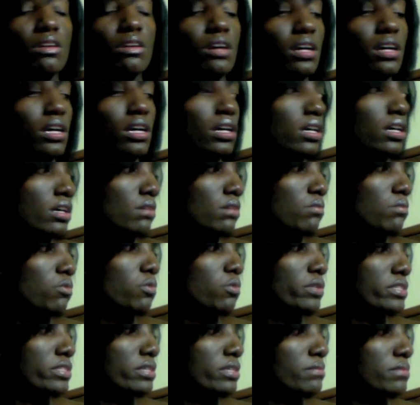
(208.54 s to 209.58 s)

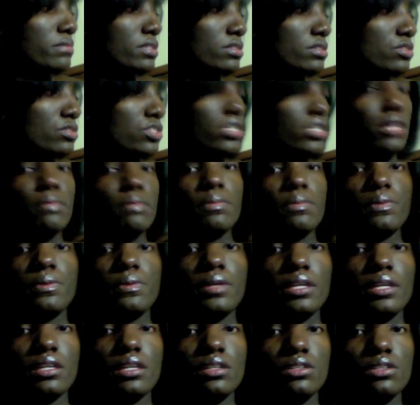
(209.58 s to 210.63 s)
once I'm done shampooing
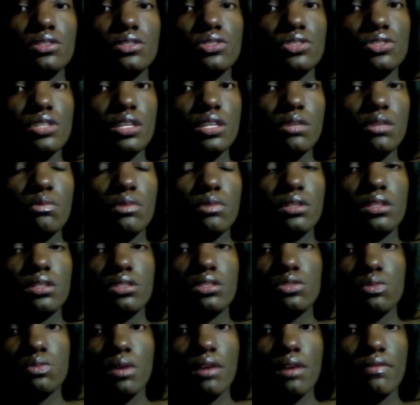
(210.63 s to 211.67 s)
and conditioning with the
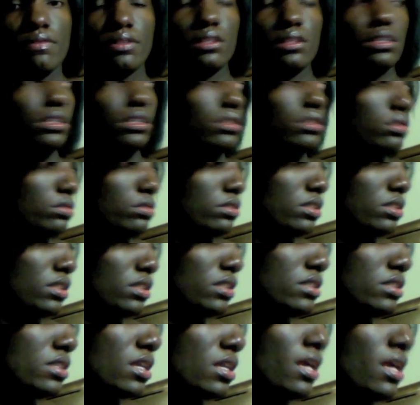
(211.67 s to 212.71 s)
Suave and the
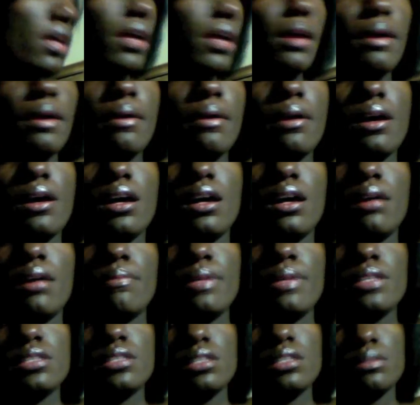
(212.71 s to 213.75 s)
Illusense,
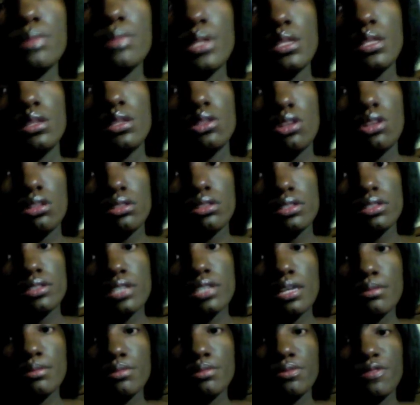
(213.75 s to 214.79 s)
it took me a long
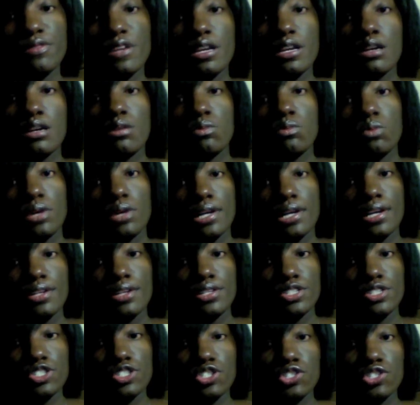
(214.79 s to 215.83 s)
time to figure out what
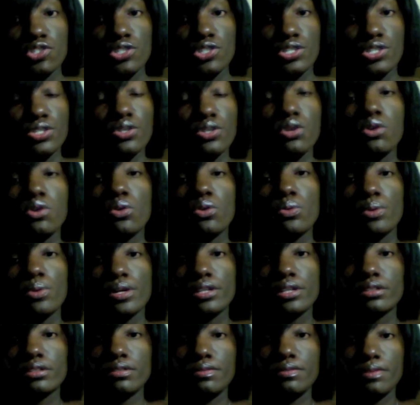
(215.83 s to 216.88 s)
conditioner
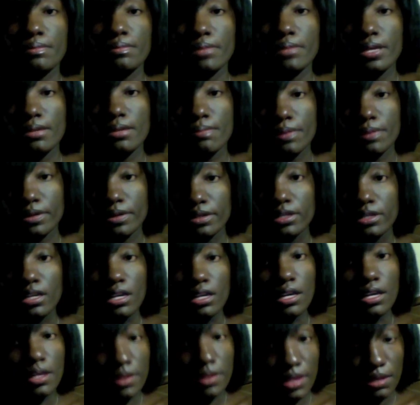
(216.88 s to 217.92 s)
worked for me, but
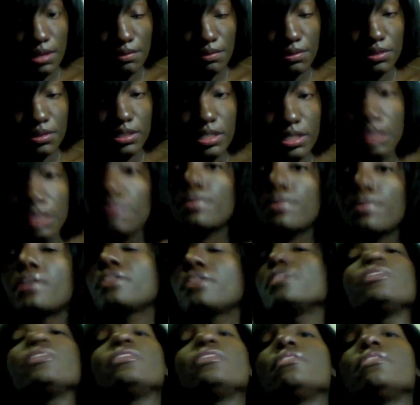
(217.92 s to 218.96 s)
thankfully I
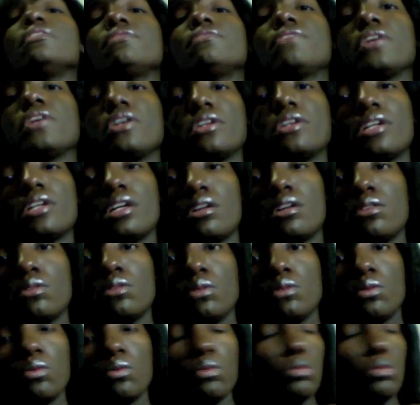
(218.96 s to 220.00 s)
finally figured out
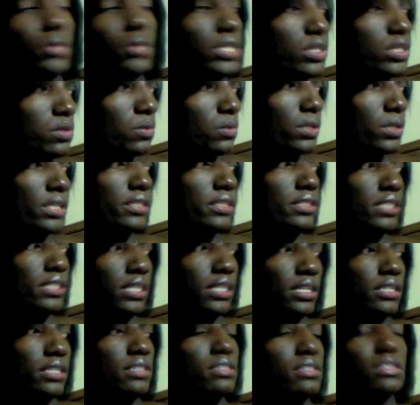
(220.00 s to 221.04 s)
which one
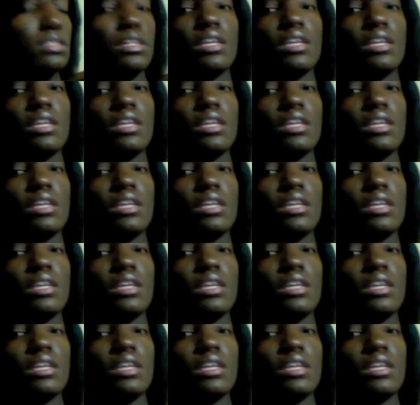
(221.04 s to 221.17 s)
does,